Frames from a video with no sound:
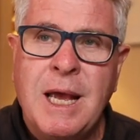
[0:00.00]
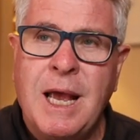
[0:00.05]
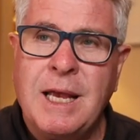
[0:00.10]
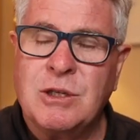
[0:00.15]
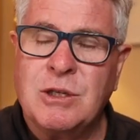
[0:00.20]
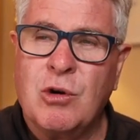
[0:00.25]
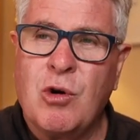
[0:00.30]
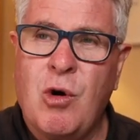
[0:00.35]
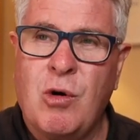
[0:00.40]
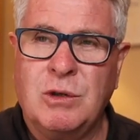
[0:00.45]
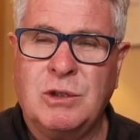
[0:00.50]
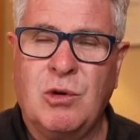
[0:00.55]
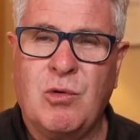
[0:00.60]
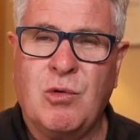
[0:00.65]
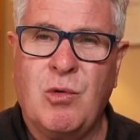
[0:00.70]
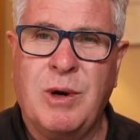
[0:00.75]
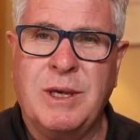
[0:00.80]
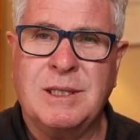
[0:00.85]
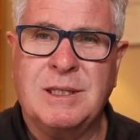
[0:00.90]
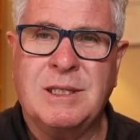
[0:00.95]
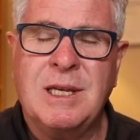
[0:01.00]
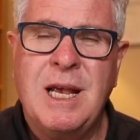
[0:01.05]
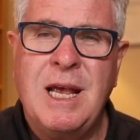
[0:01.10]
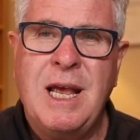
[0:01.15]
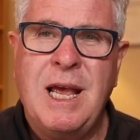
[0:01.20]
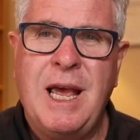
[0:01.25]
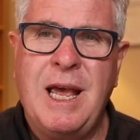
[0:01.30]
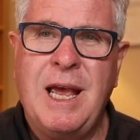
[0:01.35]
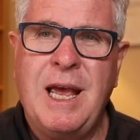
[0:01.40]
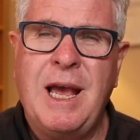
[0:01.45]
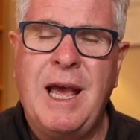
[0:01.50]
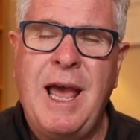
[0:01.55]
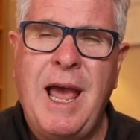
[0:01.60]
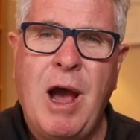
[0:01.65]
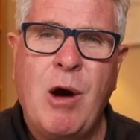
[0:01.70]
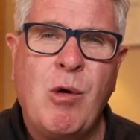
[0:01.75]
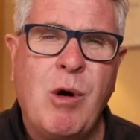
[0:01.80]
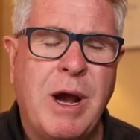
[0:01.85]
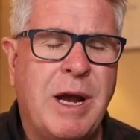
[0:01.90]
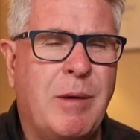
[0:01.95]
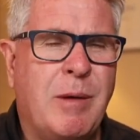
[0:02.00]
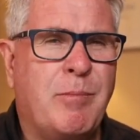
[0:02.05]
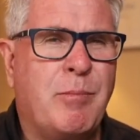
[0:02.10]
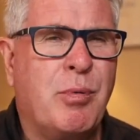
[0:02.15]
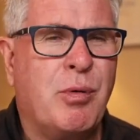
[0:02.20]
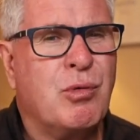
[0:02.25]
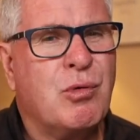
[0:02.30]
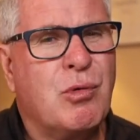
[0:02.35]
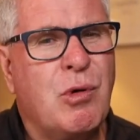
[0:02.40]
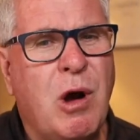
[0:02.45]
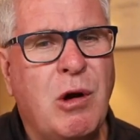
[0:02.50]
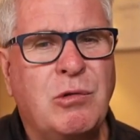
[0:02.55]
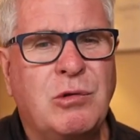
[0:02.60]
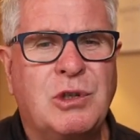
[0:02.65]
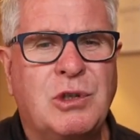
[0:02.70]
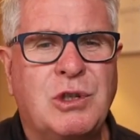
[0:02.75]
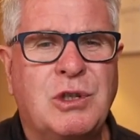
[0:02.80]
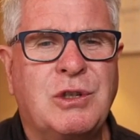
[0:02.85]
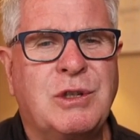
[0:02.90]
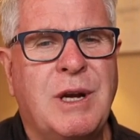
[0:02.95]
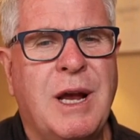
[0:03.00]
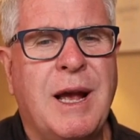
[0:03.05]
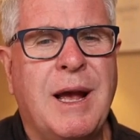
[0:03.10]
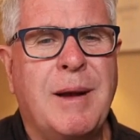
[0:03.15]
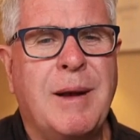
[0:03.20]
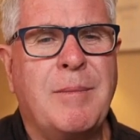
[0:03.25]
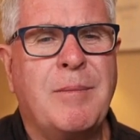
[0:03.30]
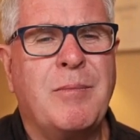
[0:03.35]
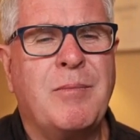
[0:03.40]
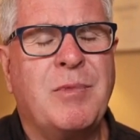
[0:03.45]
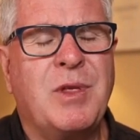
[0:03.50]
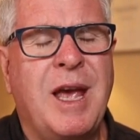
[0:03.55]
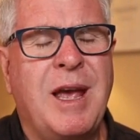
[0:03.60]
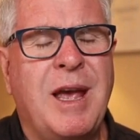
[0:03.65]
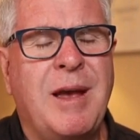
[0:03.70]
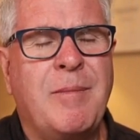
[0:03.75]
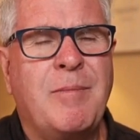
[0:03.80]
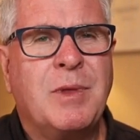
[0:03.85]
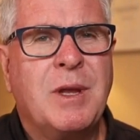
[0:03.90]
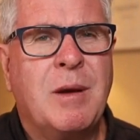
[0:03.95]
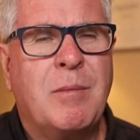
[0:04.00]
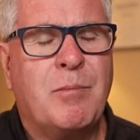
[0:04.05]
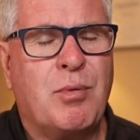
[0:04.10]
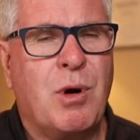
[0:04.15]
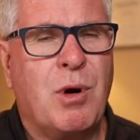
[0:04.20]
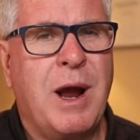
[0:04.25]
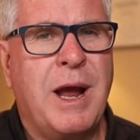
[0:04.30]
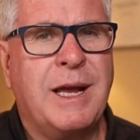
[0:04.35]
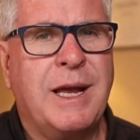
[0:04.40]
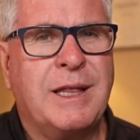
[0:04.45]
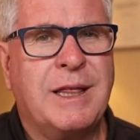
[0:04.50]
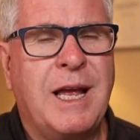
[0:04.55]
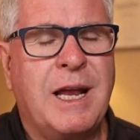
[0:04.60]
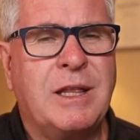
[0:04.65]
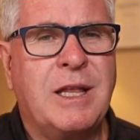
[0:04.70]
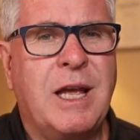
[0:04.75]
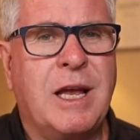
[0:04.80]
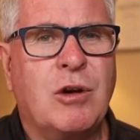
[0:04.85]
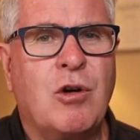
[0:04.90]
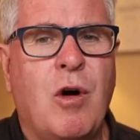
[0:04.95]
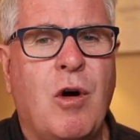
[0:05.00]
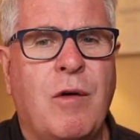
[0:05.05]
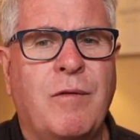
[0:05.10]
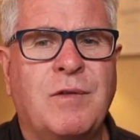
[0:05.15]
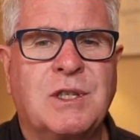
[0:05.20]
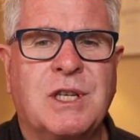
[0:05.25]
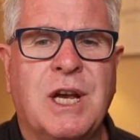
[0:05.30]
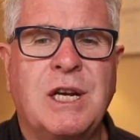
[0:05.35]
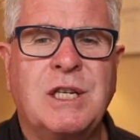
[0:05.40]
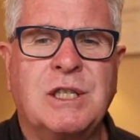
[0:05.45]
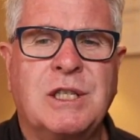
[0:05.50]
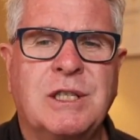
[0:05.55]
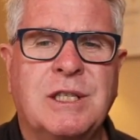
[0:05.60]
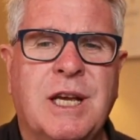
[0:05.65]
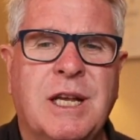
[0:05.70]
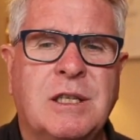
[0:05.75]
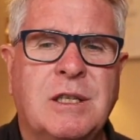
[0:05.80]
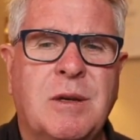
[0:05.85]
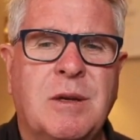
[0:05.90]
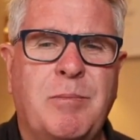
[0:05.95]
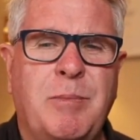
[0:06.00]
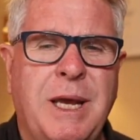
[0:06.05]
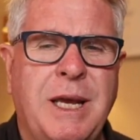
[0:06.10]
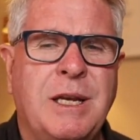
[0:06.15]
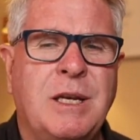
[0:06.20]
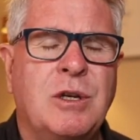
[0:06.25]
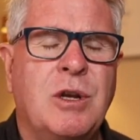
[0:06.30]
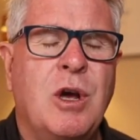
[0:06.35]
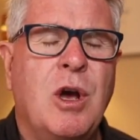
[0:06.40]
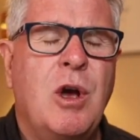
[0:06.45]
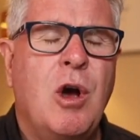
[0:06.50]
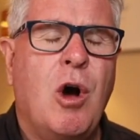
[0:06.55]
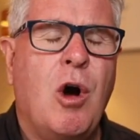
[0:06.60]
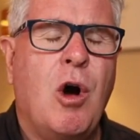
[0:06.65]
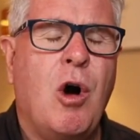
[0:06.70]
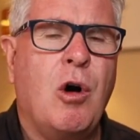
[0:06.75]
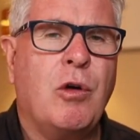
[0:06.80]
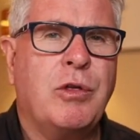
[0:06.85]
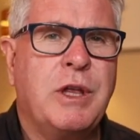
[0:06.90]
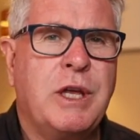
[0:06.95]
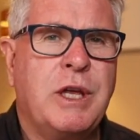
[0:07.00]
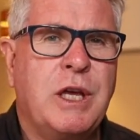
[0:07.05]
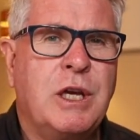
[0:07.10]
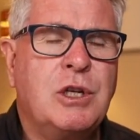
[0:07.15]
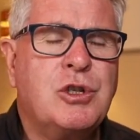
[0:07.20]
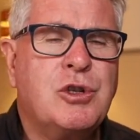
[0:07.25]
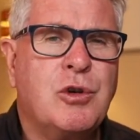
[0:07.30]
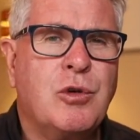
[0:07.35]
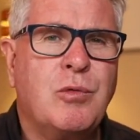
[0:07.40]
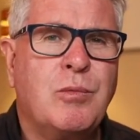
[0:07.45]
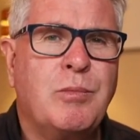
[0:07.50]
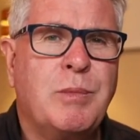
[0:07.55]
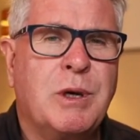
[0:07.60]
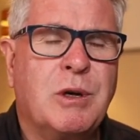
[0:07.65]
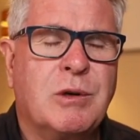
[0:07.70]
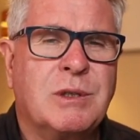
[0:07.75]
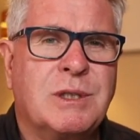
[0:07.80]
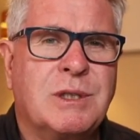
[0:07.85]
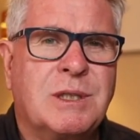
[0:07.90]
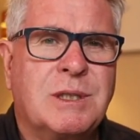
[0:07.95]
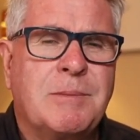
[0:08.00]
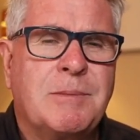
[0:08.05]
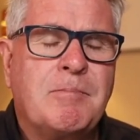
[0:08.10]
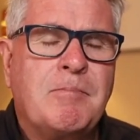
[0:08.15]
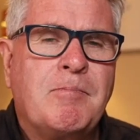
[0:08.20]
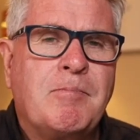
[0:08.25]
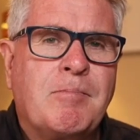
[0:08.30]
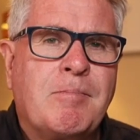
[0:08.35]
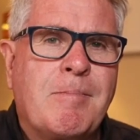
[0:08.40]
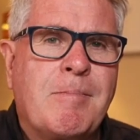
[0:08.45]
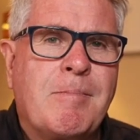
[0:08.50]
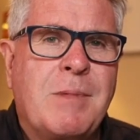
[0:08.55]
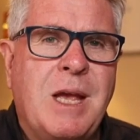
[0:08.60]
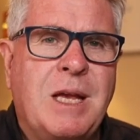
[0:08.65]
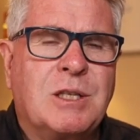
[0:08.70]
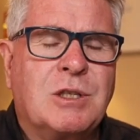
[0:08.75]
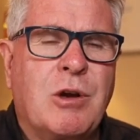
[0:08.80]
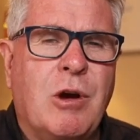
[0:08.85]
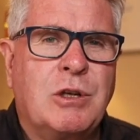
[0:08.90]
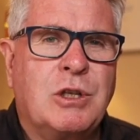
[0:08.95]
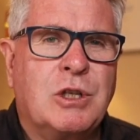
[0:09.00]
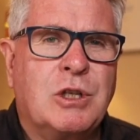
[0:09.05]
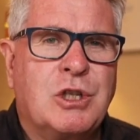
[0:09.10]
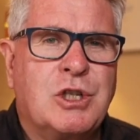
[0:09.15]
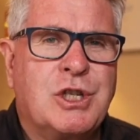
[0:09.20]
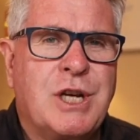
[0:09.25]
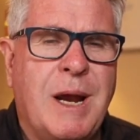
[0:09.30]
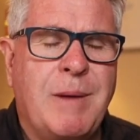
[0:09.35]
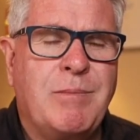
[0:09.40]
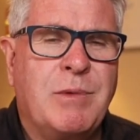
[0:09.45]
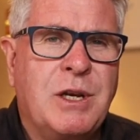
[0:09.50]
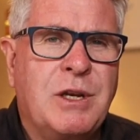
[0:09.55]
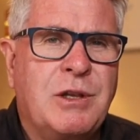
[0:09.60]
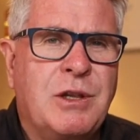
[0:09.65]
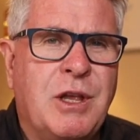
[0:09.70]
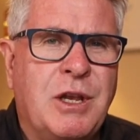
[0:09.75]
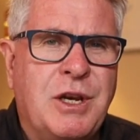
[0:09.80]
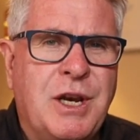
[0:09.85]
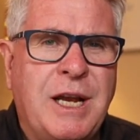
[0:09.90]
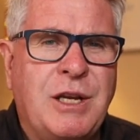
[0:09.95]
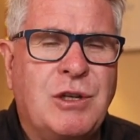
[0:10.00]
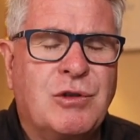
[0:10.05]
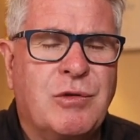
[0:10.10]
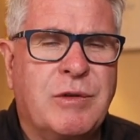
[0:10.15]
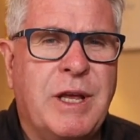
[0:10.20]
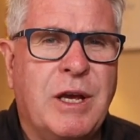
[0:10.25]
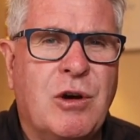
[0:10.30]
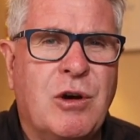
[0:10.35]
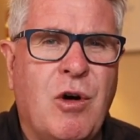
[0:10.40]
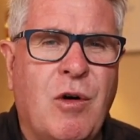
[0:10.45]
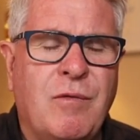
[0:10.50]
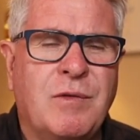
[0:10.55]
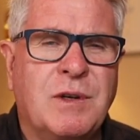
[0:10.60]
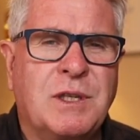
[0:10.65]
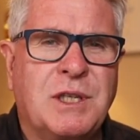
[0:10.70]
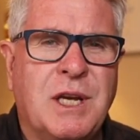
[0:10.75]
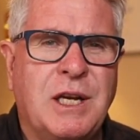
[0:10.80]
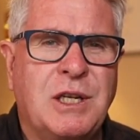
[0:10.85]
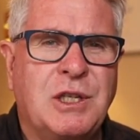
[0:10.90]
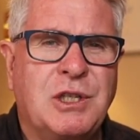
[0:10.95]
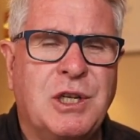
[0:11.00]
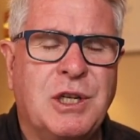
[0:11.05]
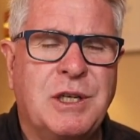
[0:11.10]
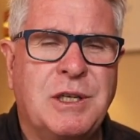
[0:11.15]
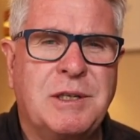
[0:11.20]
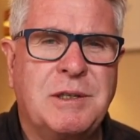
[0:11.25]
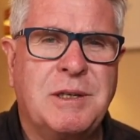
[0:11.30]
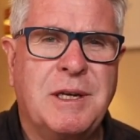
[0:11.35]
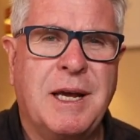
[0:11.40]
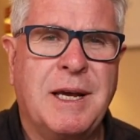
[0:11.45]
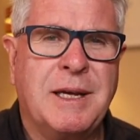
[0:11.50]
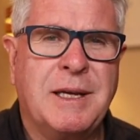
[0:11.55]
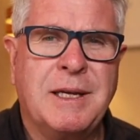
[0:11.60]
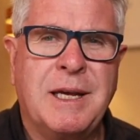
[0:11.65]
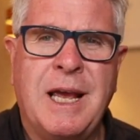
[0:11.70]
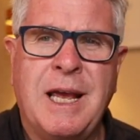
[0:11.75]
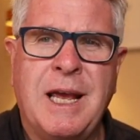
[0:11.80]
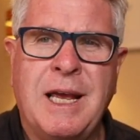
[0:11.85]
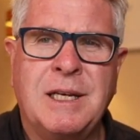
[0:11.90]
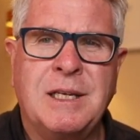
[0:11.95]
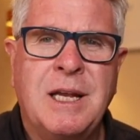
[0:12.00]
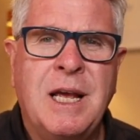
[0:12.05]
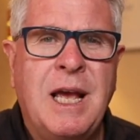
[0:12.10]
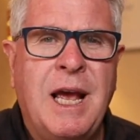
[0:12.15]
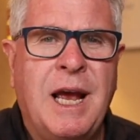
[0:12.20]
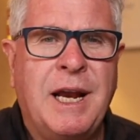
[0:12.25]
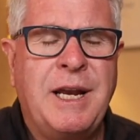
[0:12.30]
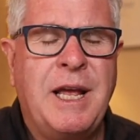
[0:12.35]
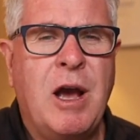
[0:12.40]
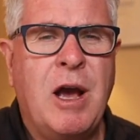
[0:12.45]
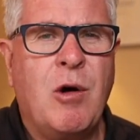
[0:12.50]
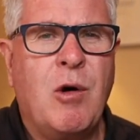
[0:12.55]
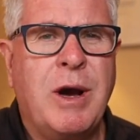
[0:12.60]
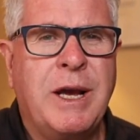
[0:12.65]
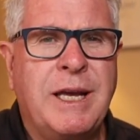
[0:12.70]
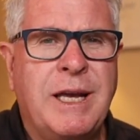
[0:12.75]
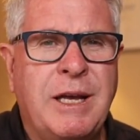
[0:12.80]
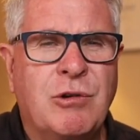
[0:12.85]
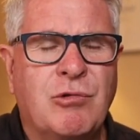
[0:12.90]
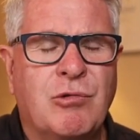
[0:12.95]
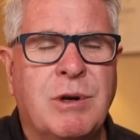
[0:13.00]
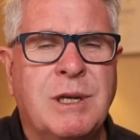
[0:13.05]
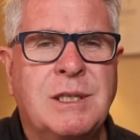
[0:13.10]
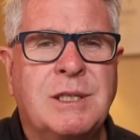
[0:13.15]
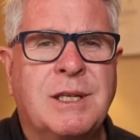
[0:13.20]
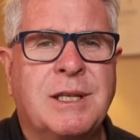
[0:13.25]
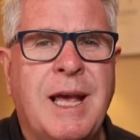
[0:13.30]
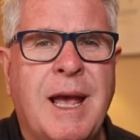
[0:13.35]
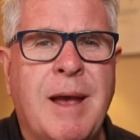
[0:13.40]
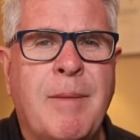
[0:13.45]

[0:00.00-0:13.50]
As a consequence, how I approach that praying, that conversation is going to depend on the issue, because that's going to shape the nature of that conversation and how I enter into